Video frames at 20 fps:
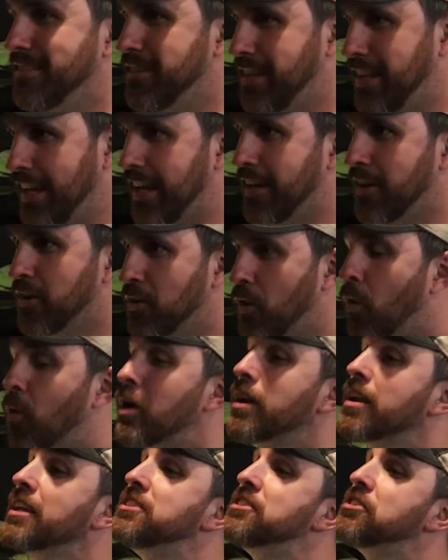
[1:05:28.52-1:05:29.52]
be in a yeah. fight.
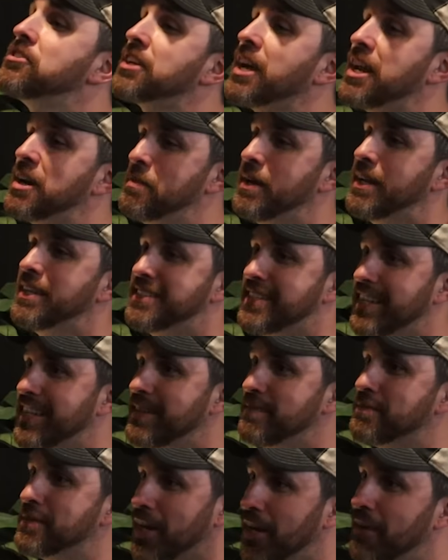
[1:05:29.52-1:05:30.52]
Or at least there's got to be an
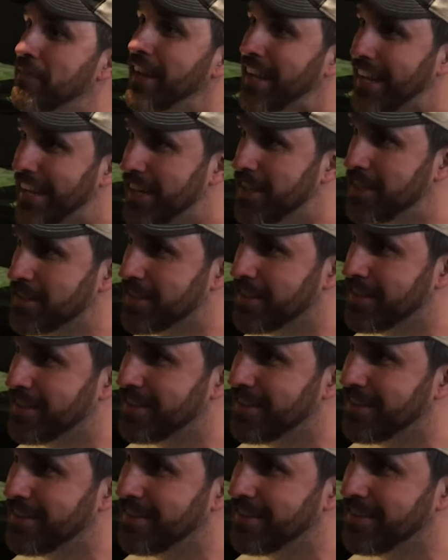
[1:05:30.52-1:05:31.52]
attempt of a hit. Yeah.
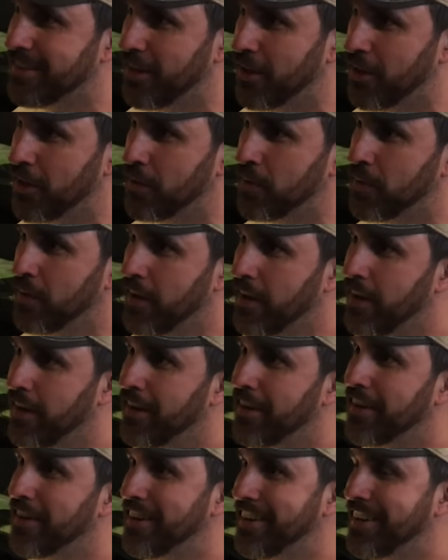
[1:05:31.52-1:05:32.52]
You know, a
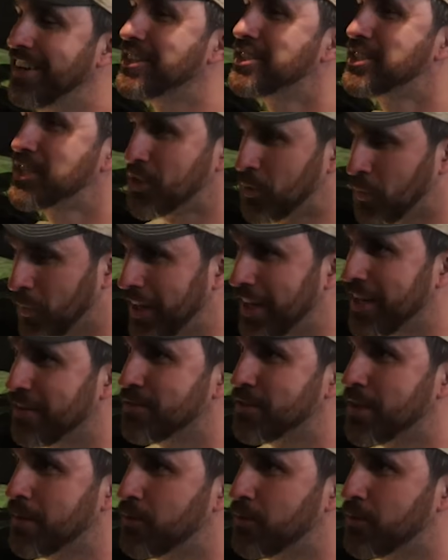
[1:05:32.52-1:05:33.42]
swing, a swing of